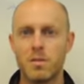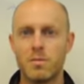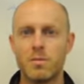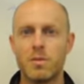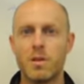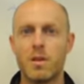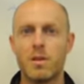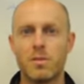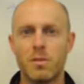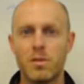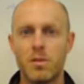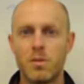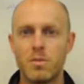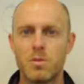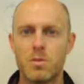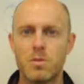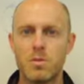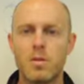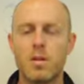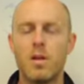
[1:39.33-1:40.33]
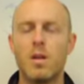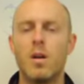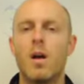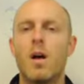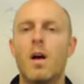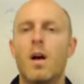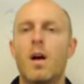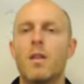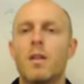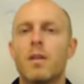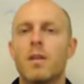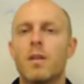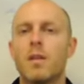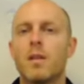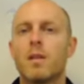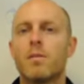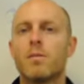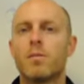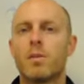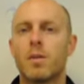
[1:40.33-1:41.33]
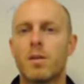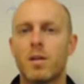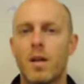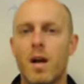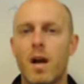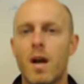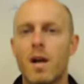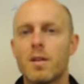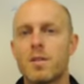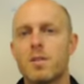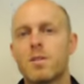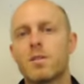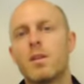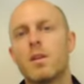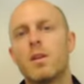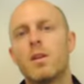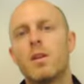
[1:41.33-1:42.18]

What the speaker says: and fill out the notes, and then for class,